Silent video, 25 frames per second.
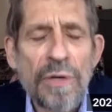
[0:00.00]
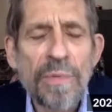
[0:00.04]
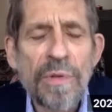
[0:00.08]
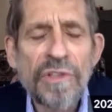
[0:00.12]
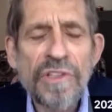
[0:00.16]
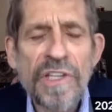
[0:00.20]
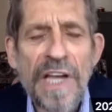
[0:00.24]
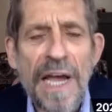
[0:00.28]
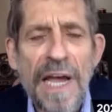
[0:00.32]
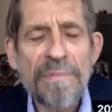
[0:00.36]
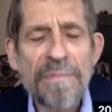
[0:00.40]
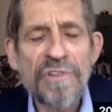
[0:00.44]

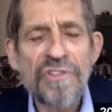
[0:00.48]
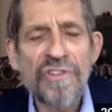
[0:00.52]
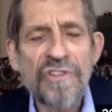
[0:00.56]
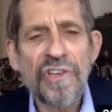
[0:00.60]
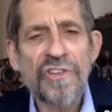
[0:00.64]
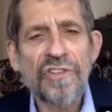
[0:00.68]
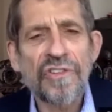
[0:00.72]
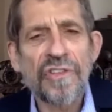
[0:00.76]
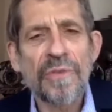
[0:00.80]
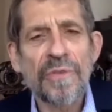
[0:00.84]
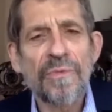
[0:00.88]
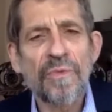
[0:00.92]
type of
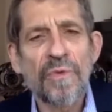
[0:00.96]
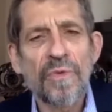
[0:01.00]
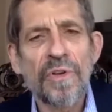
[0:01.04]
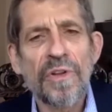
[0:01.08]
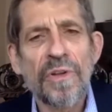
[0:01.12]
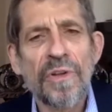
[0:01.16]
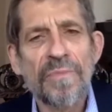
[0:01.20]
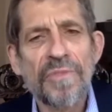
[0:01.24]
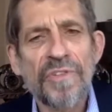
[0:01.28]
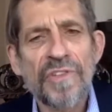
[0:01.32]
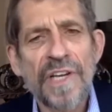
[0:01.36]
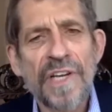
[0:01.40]
system for
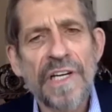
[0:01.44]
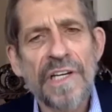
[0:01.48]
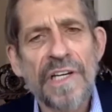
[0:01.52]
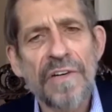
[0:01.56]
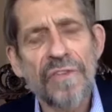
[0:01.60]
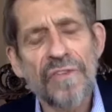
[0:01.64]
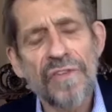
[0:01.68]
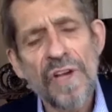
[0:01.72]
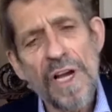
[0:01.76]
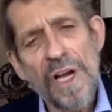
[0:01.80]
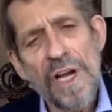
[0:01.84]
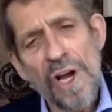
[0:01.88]

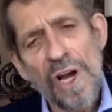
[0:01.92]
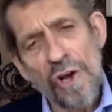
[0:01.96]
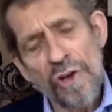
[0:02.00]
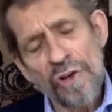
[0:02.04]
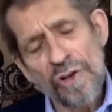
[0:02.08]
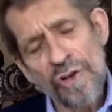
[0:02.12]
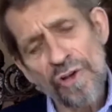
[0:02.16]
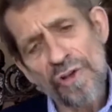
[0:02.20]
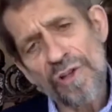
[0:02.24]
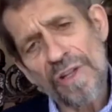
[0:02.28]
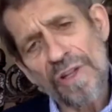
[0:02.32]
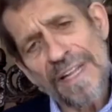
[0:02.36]
themselves.
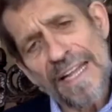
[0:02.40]
So,